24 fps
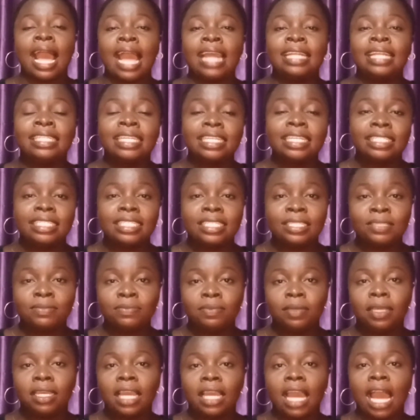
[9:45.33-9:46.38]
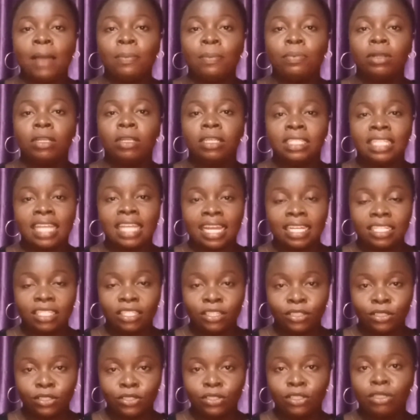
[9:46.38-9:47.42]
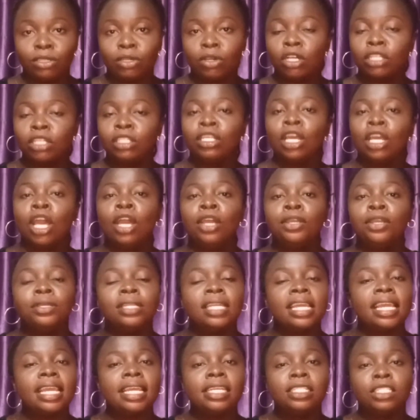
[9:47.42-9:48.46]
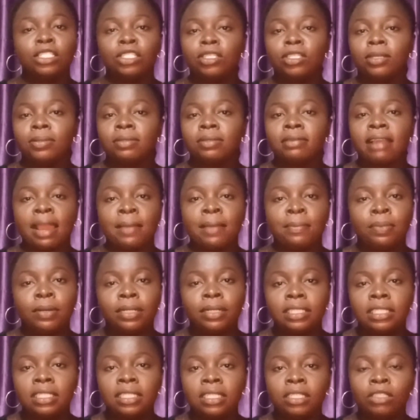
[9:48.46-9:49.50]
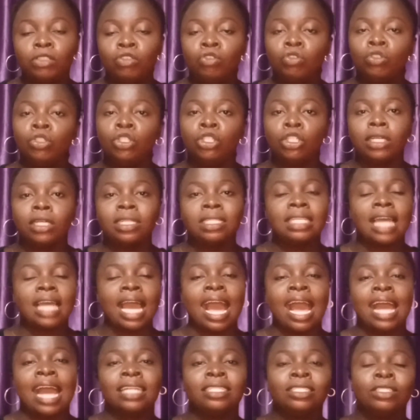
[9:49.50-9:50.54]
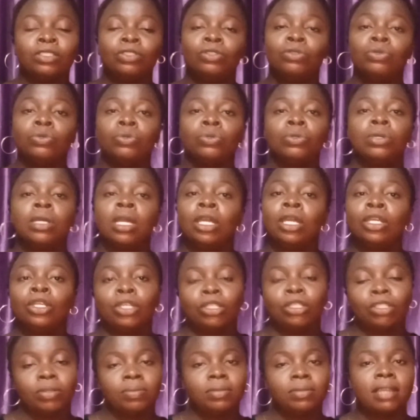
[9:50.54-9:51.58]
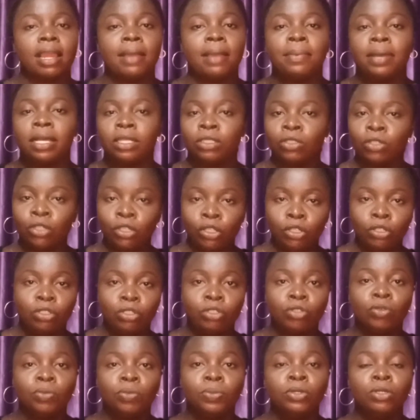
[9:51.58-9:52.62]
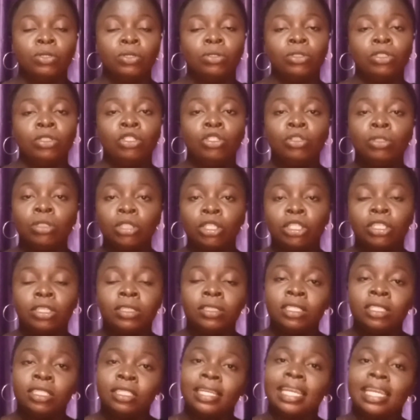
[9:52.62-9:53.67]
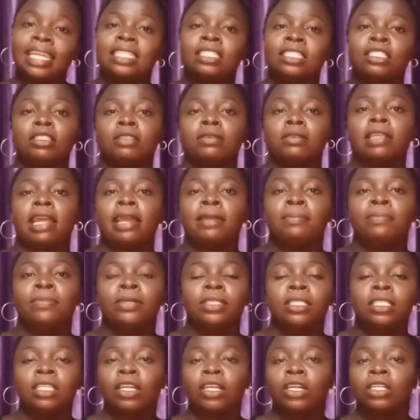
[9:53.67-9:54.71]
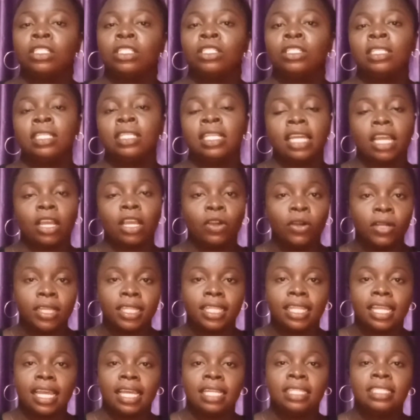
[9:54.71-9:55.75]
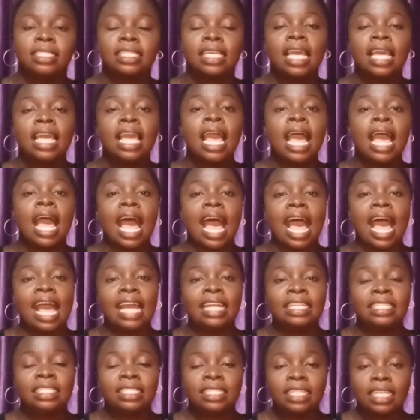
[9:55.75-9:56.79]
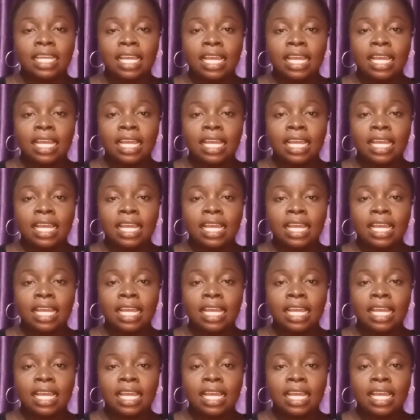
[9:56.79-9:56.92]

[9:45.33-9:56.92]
this is me apologizing to you because you didn't hit the subscribe button to just add to your subscribers on youtube you you you, you hit the subscribe button because you need content and